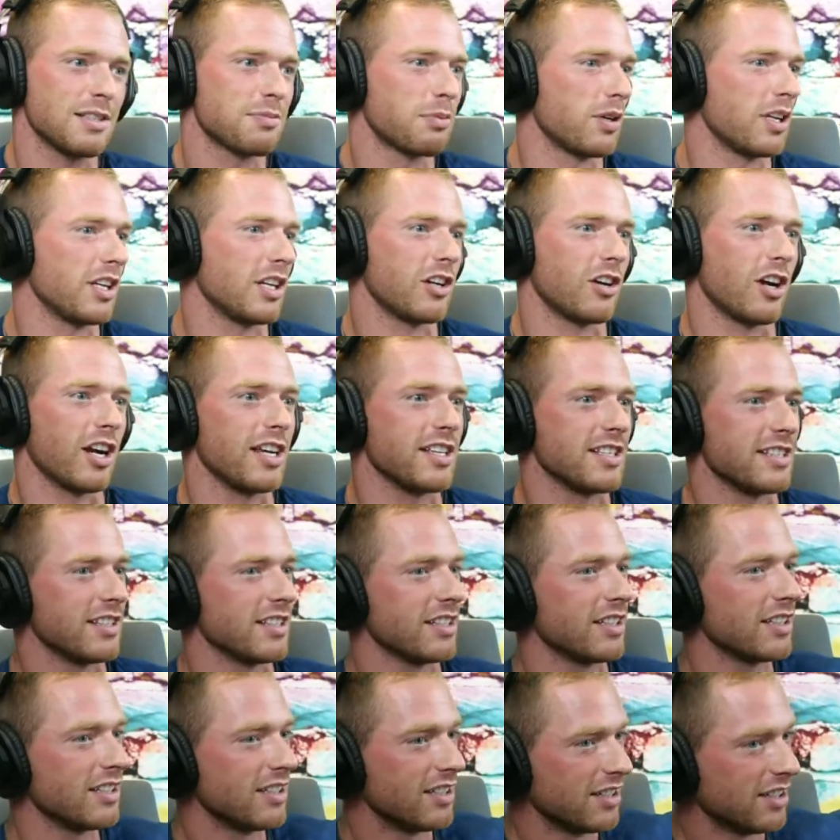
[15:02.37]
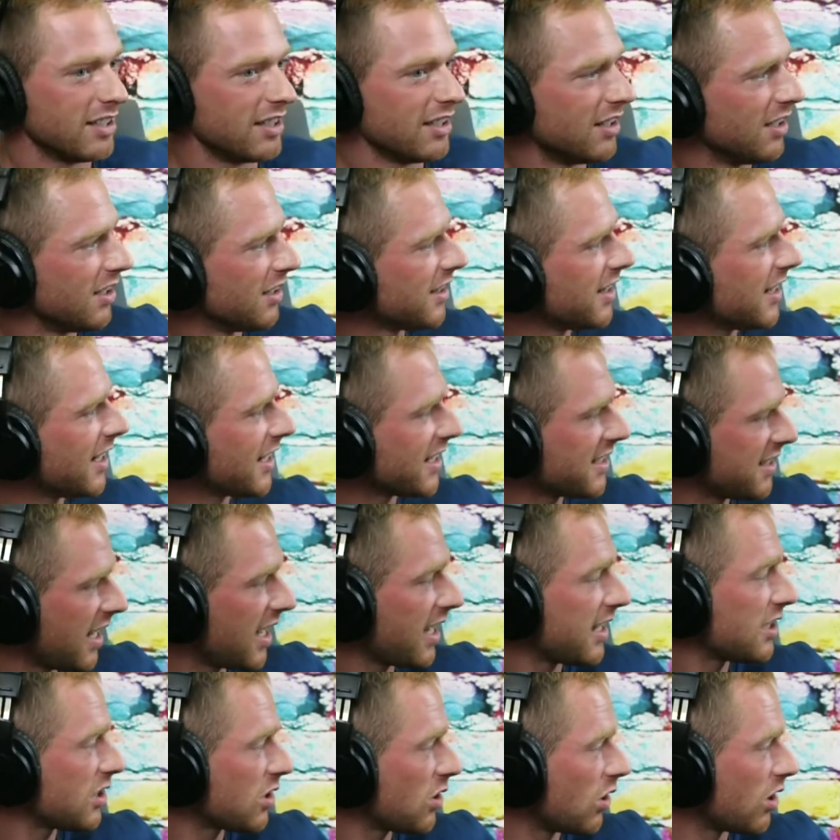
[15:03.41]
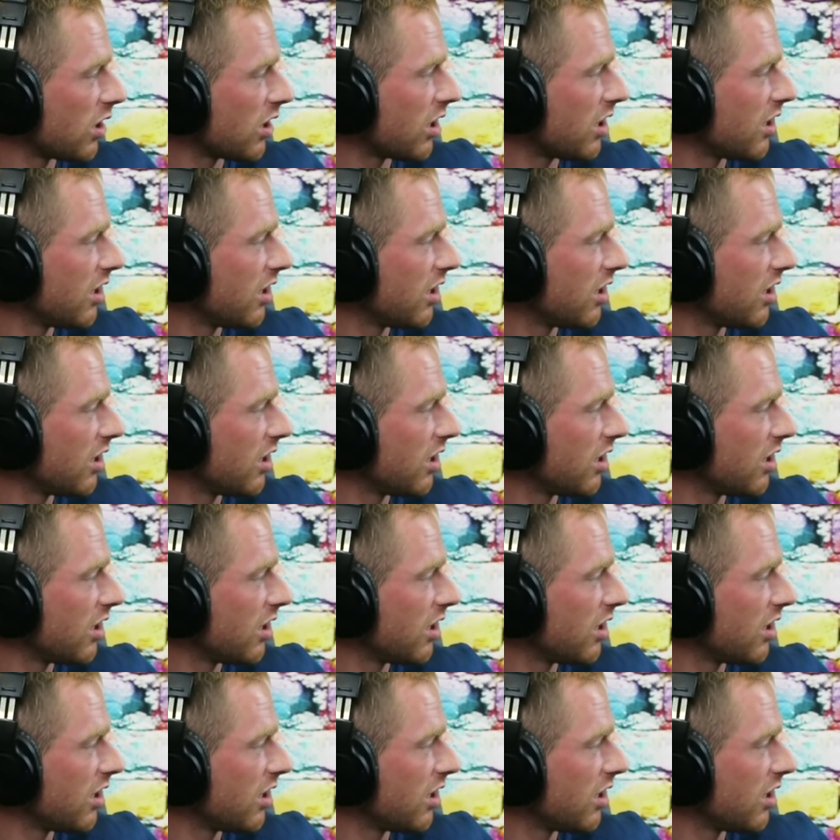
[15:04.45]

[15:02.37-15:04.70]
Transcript: that's pretty crazy. The exact score.